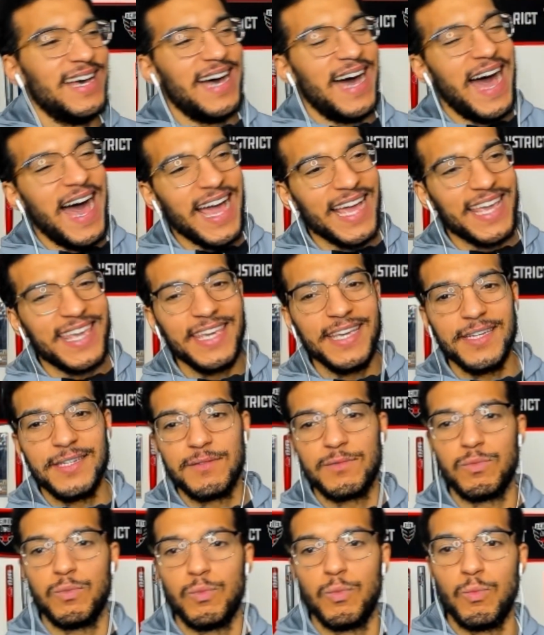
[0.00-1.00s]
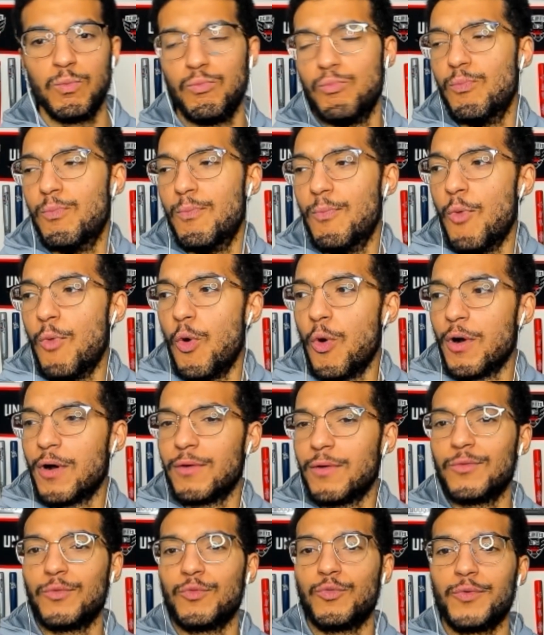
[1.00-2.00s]
Hockey is
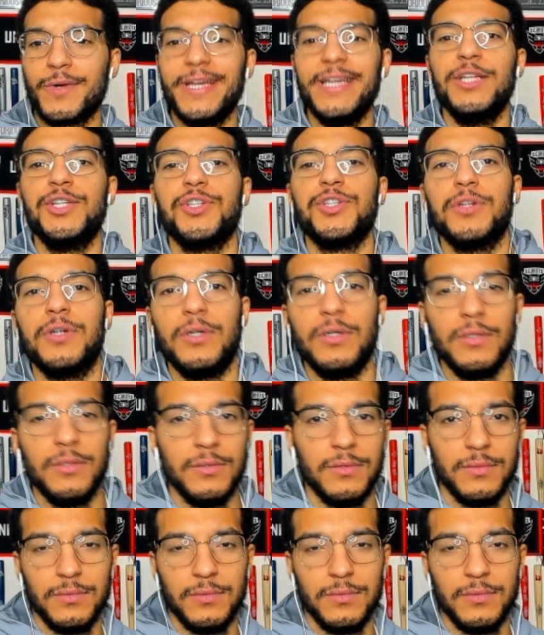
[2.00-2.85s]
more regional